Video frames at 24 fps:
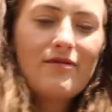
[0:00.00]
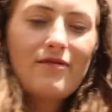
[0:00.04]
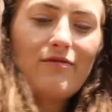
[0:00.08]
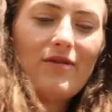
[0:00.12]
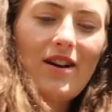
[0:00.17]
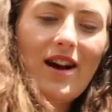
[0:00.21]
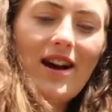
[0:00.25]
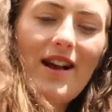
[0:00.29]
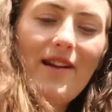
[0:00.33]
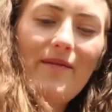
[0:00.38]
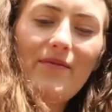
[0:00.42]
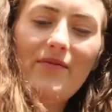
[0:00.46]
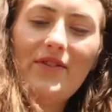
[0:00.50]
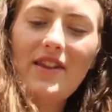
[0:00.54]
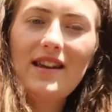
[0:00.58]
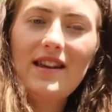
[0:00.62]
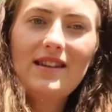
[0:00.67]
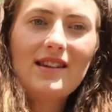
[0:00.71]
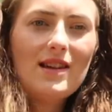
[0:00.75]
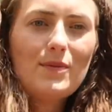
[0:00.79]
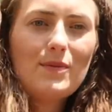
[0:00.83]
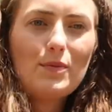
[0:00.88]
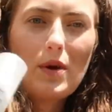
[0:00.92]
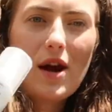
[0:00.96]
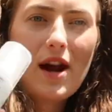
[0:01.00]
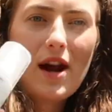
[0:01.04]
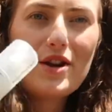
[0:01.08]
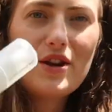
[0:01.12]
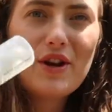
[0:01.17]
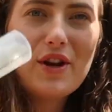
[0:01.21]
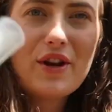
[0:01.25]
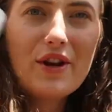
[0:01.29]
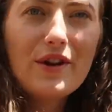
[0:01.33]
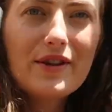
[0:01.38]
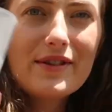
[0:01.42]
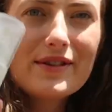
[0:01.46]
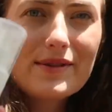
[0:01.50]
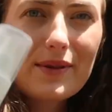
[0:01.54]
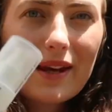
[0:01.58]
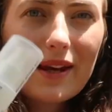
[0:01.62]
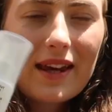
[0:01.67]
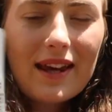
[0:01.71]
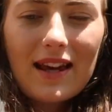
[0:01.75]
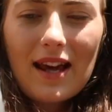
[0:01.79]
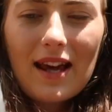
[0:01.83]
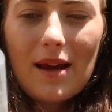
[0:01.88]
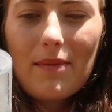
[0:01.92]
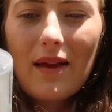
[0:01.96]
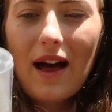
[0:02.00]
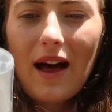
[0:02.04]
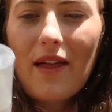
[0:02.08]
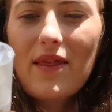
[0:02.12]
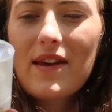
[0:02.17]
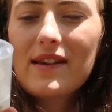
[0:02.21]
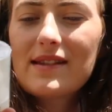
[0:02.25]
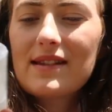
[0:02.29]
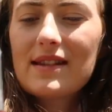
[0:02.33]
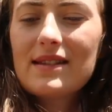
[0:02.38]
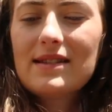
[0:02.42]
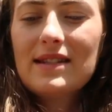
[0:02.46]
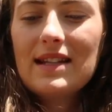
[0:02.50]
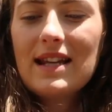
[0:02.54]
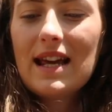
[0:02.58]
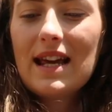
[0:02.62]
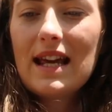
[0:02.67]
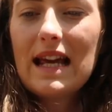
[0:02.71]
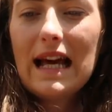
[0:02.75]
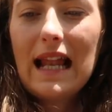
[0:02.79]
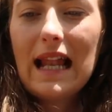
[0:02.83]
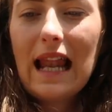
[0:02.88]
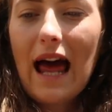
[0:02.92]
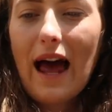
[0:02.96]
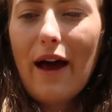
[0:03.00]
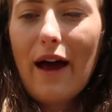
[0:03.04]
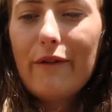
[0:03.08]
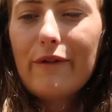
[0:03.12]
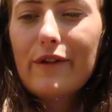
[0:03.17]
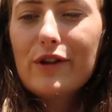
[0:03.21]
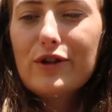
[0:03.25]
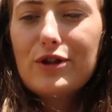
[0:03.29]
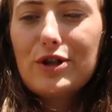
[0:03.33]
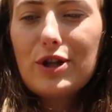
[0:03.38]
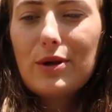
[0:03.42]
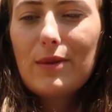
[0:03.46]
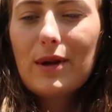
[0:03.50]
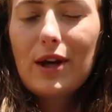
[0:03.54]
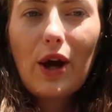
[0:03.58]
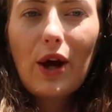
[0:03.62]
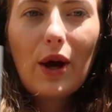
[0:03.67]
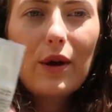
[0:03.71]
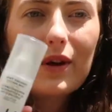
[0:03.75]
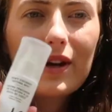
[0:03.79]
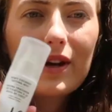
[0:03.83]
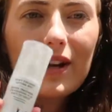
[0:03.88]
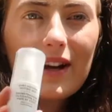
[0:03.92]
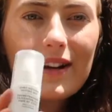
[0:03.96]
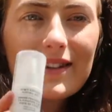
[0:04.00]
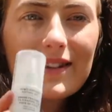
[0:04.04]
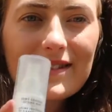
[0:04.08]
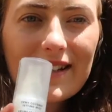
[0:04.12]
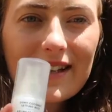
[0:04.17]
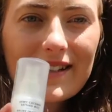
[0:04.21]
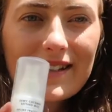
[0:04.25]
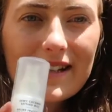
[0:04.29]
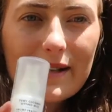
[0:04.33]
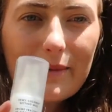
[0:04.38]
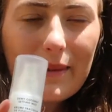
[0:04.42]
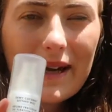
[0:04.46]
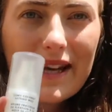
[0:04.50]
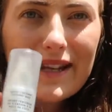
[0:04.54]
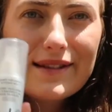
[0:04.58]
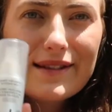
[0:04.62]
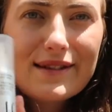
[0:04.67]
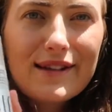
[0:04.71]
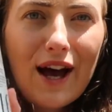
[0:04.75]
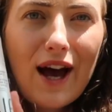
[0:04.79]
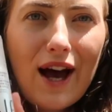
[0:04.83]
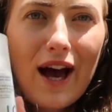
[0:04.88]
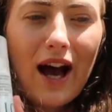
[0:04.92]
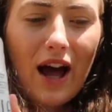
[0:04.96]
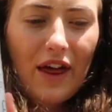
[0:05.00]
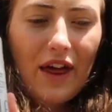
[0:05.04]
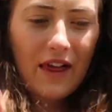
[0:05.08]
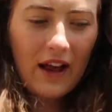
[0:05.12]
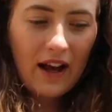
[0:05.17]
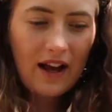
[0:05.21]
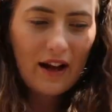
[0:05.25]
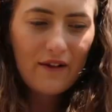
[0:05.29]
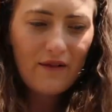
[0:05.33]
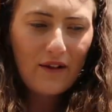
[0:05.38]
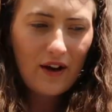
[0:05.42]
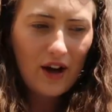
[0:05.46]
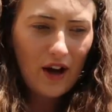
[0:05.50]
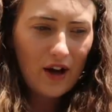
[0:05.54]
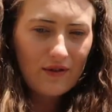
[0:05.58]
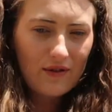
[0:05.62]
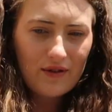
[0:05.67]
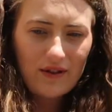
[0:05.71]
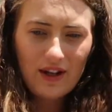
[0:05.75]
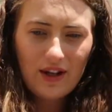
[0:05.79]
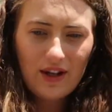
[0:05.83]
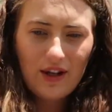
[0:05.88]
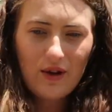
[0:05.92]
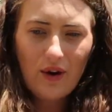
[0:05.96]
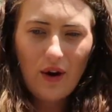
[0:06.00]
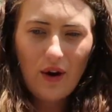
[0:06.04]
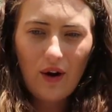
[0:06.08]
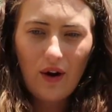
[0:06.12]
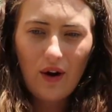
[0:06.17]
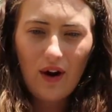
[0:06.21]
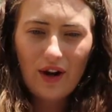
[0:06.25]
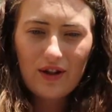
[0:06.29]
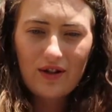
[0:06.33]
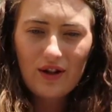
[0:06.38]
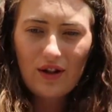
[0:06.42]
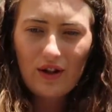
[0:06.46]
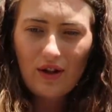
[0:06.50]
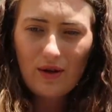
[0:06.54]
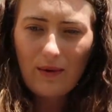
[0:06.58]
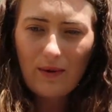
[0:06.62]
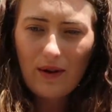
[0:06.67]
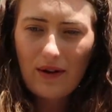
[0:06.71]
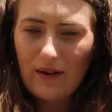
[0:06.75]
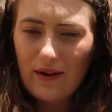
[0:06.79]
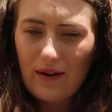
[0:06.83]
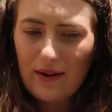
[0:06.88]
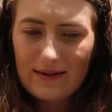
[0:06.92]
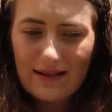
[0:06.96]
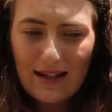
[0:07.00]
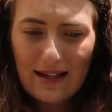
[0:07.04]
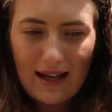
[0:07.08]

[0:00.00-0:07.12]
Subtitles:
Right, this is brand new, so I can keep that. This is the ELF Dewy Coconut Setting Mist. I think I've currently got, I don't know whether it's